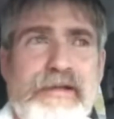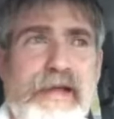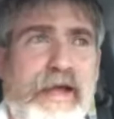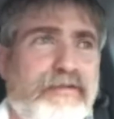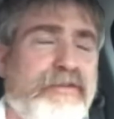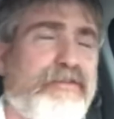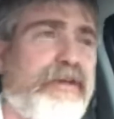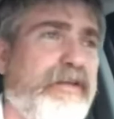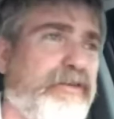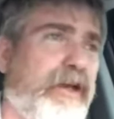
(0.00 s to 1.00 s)
NASA
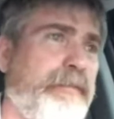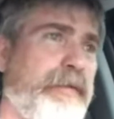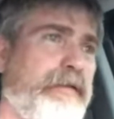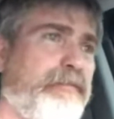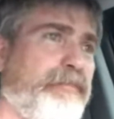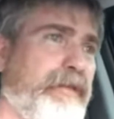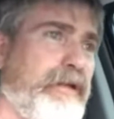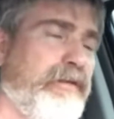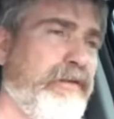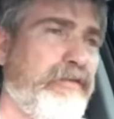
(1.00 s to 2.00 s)
said's coming
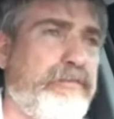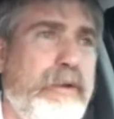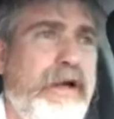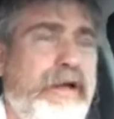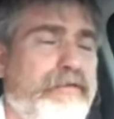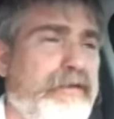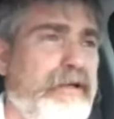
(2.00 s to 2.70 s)
this month,